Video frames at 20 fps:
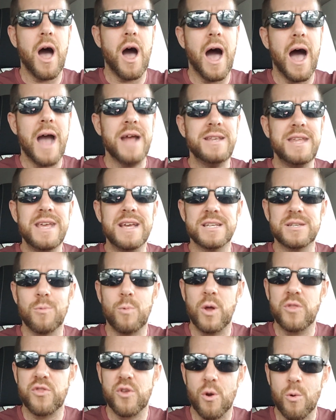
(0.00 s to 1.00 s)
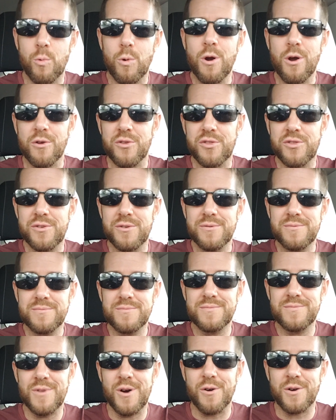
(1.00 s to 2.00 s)
ideas of what they're worth,
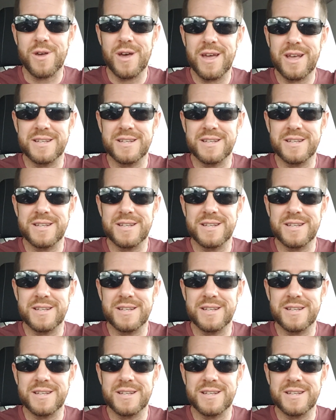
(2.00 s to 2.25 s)
okay?